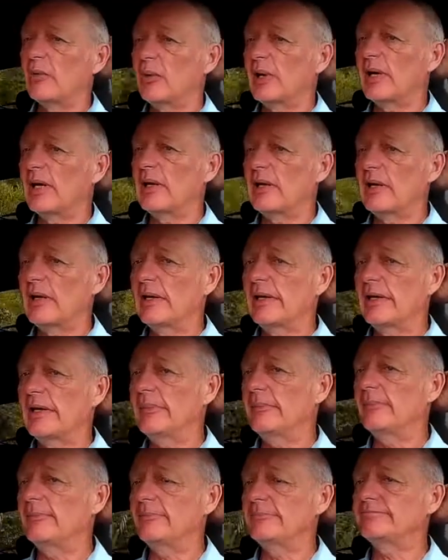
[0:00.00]
Well,
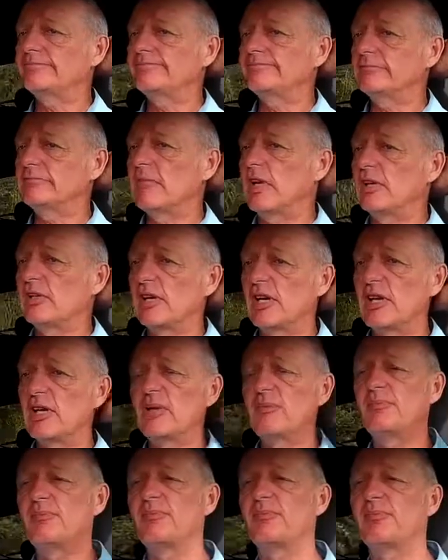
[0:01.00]
I got
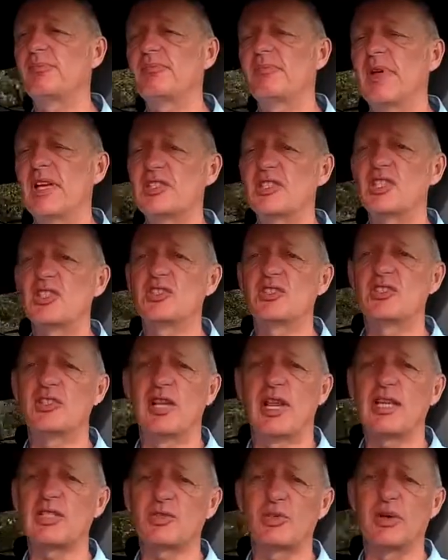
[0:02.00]
a message
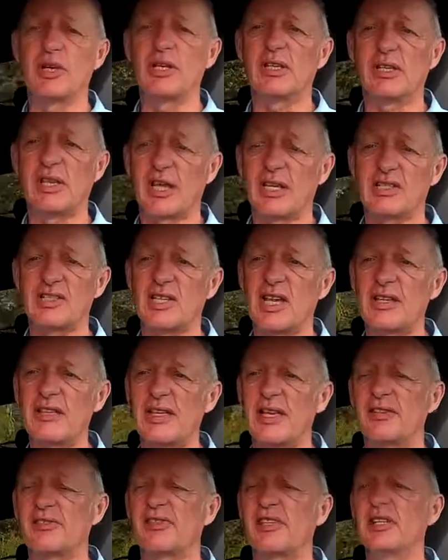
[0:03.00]
last week that say
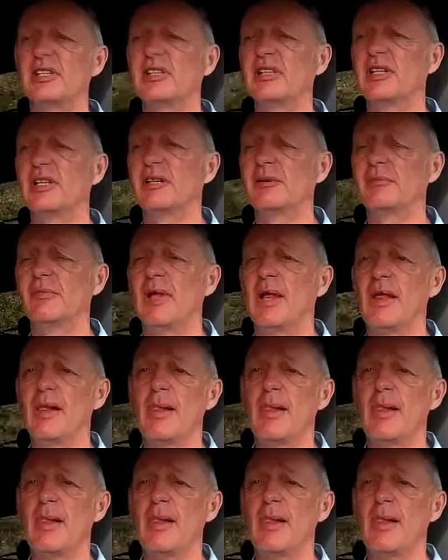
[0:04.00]
that the